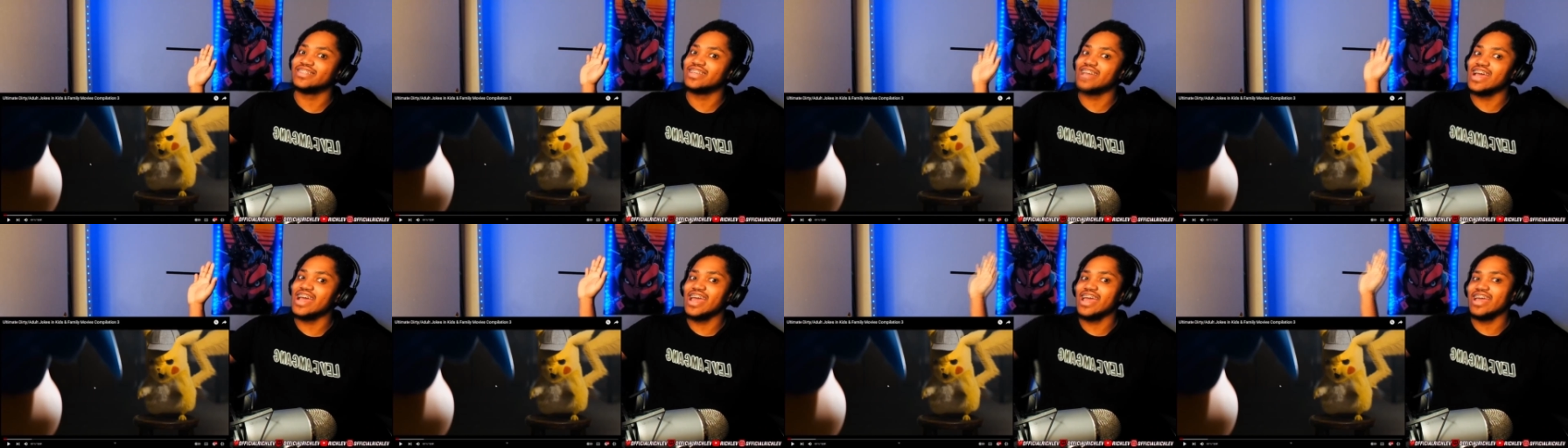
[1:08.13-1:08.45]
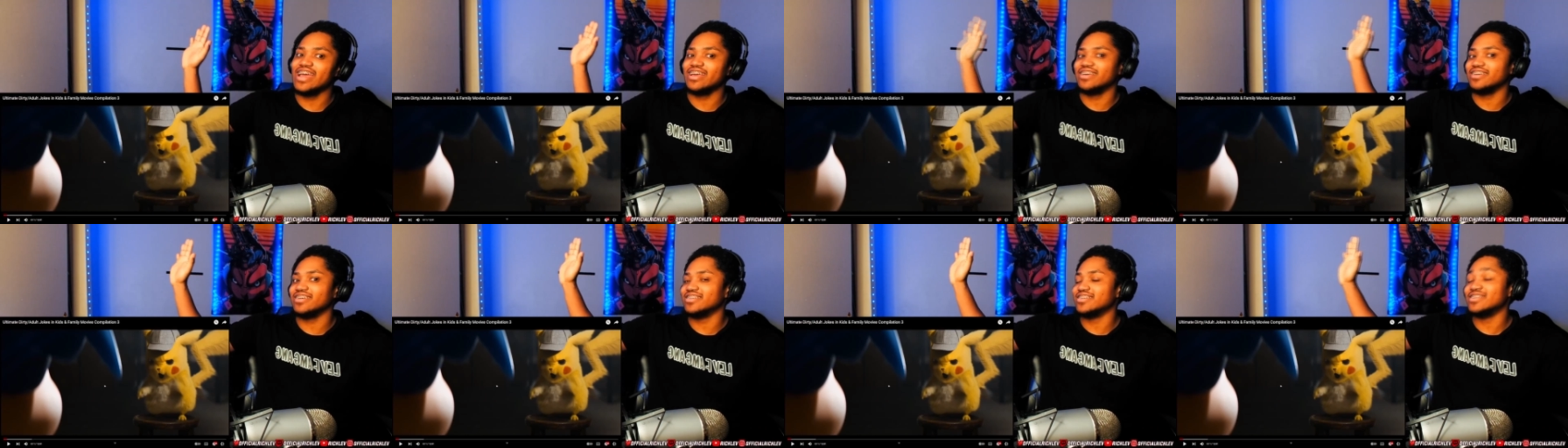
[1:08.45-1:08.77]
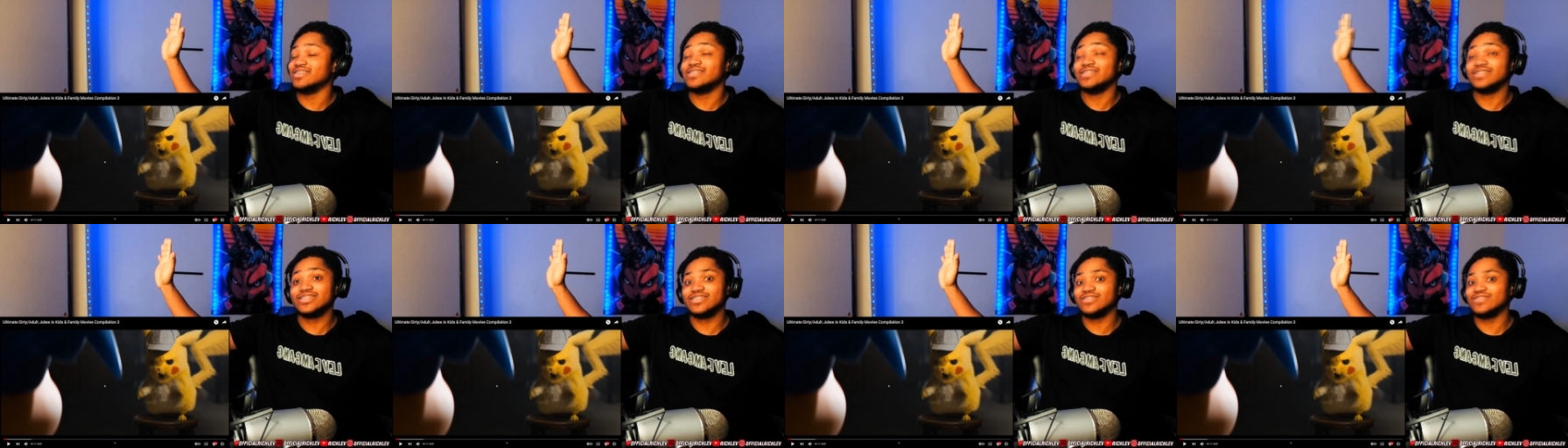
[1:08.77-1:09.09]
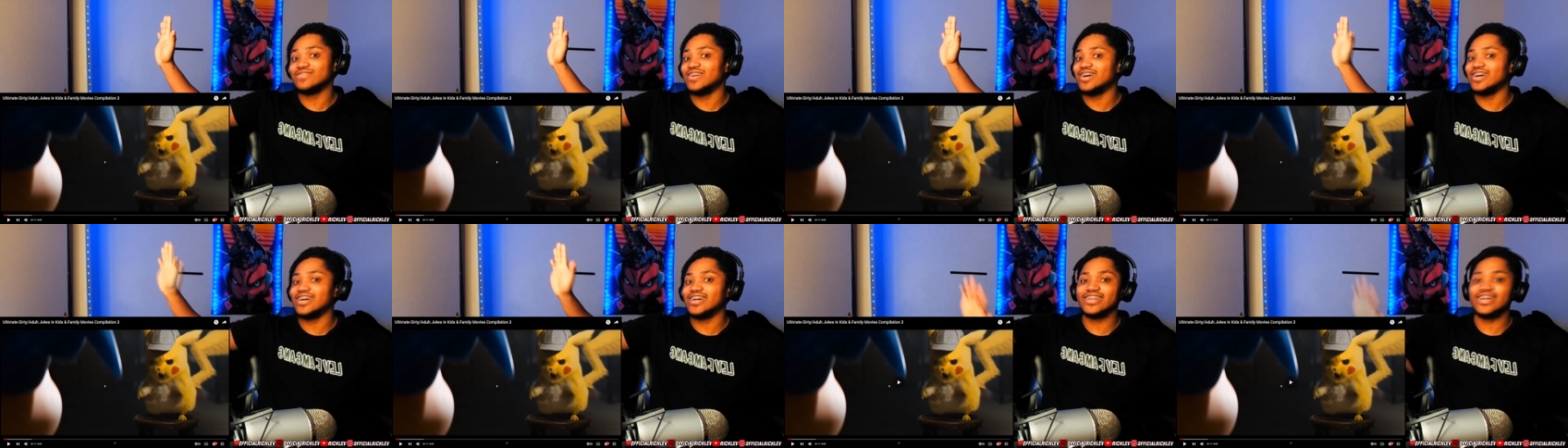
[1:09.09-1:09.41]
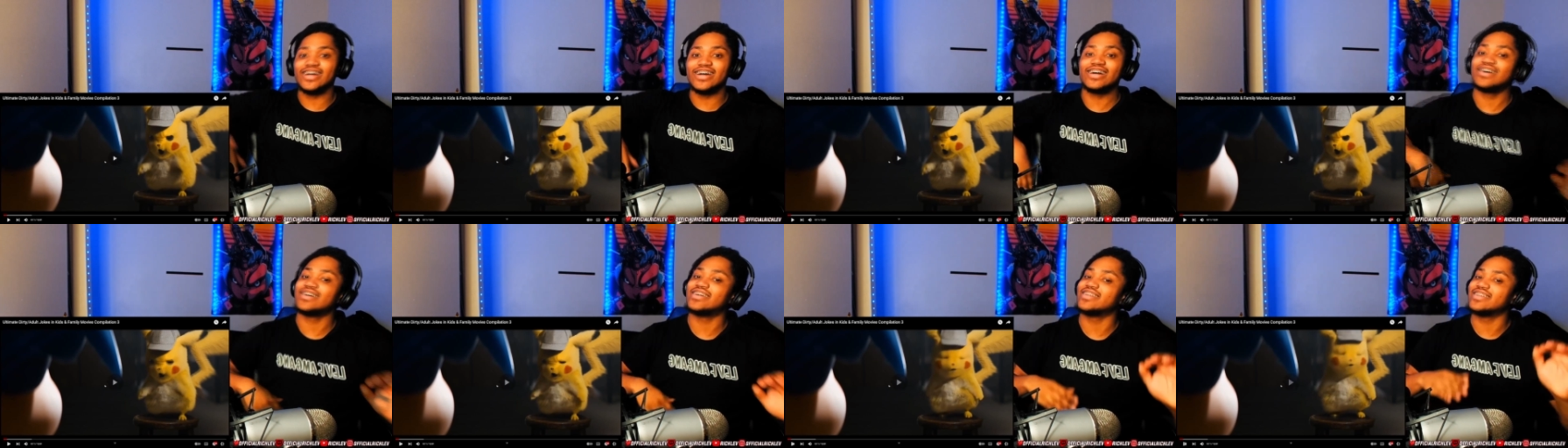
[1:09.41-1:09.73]
Hey, you do what you want.
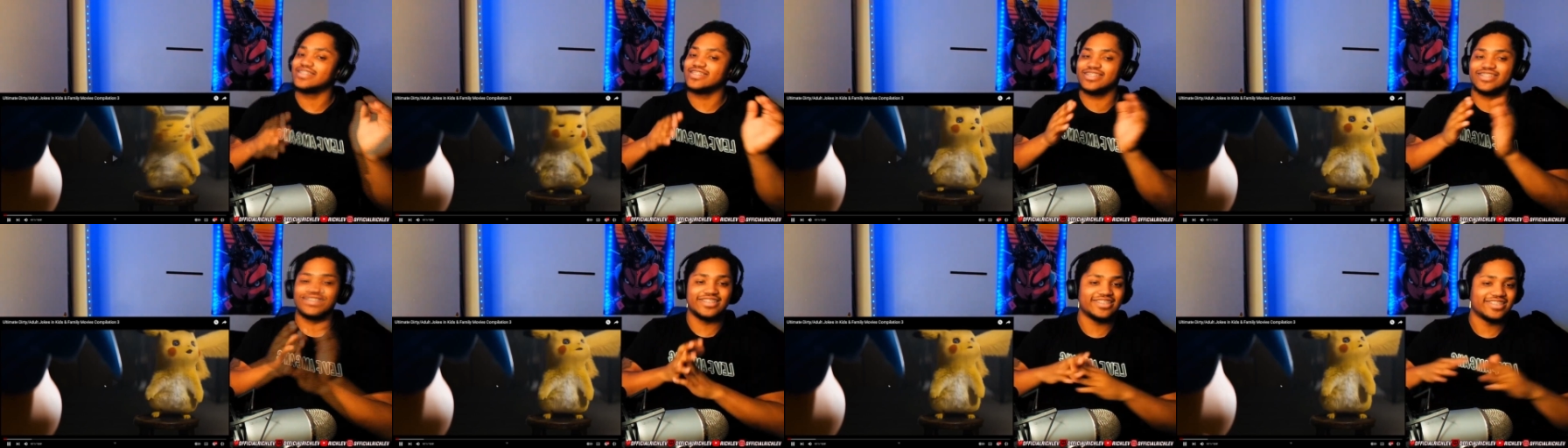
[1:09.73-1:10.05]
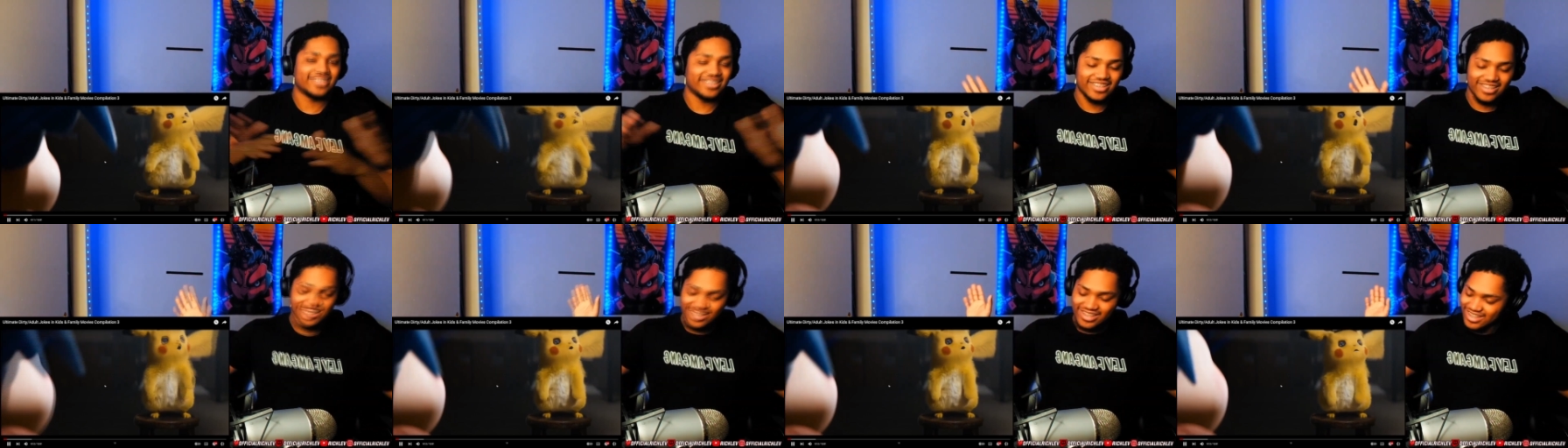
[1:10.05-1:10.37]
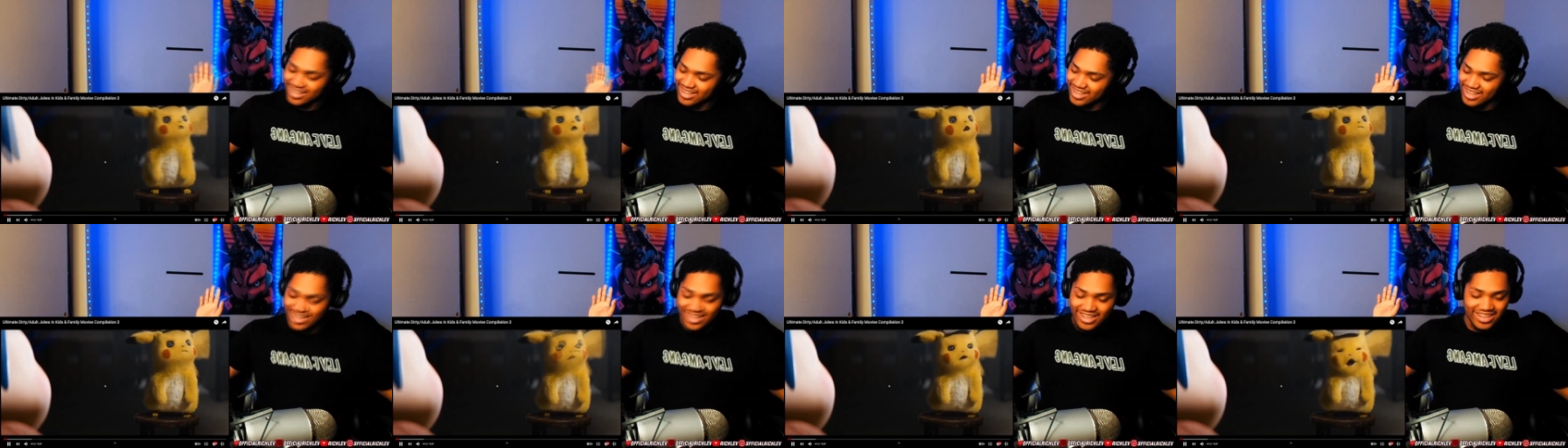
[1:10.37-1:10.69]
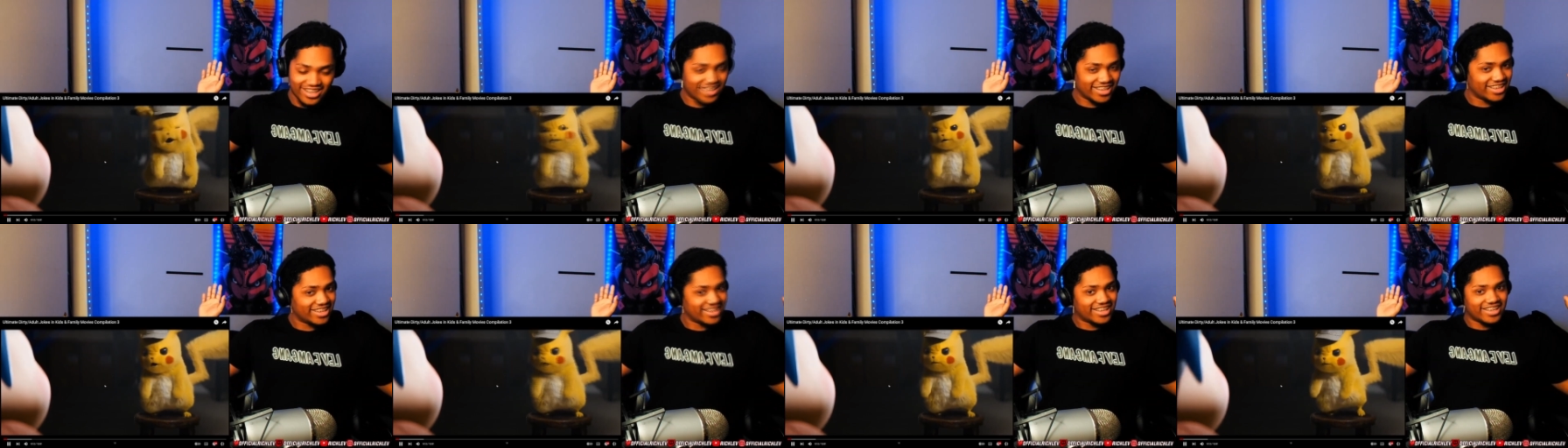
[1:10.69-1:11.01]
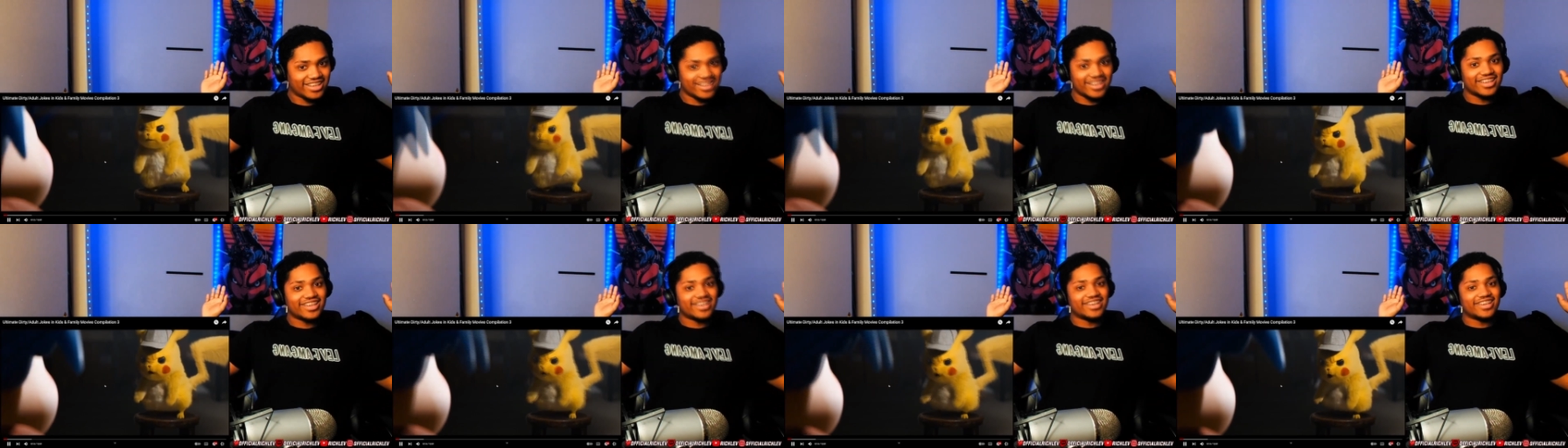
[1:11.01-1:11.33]
Nah. No, we're switching roles. I'm bad
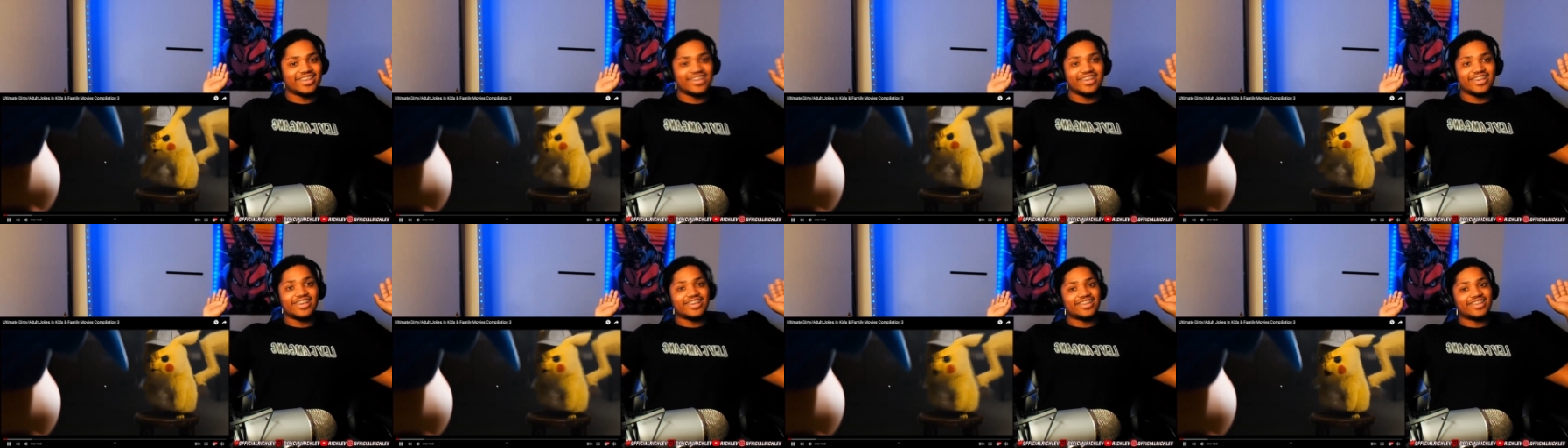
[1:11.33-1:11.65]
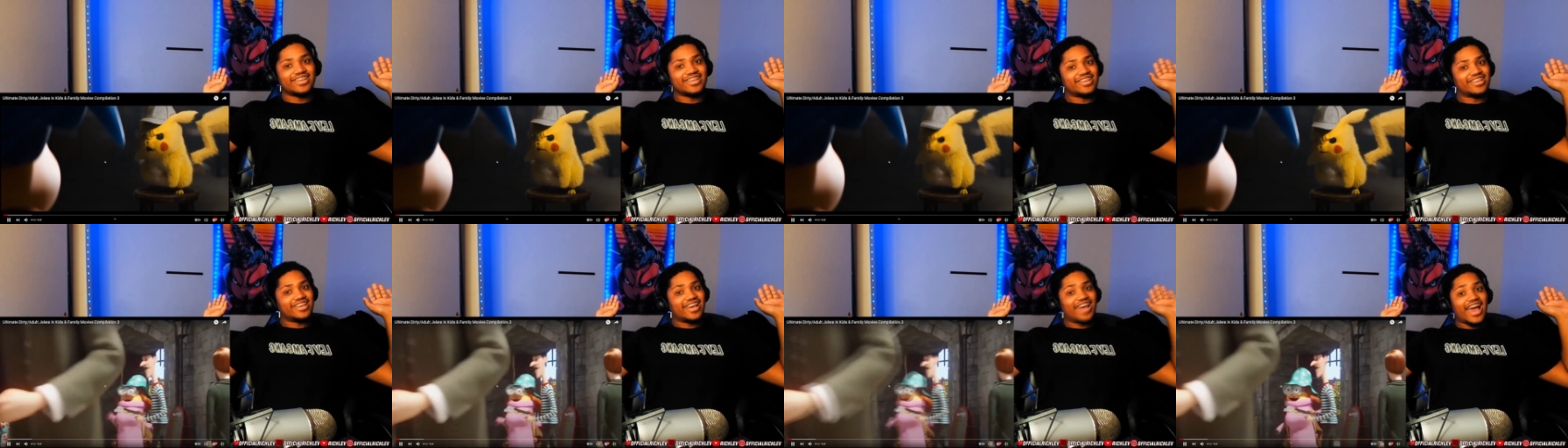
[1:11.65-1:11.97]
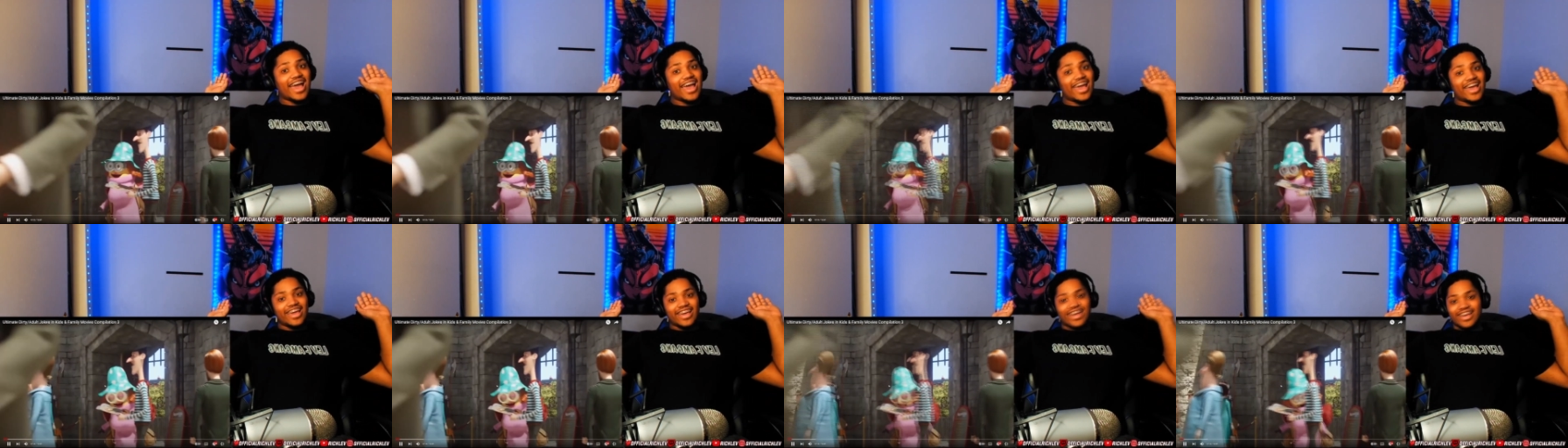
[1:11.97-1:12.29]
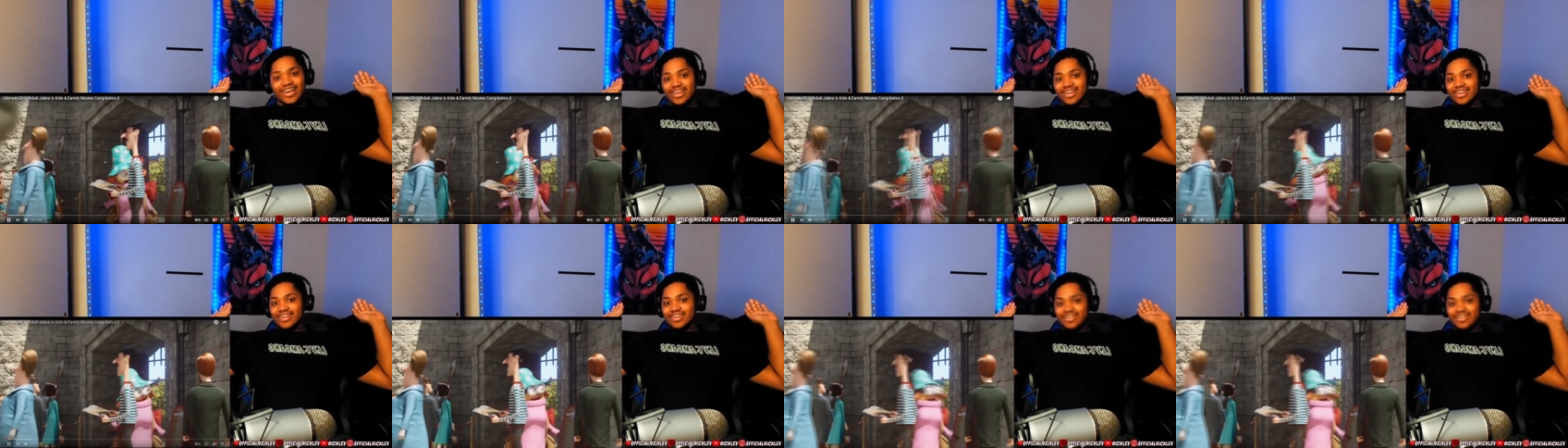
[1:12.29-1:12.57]
cop. You're good cop. Hey.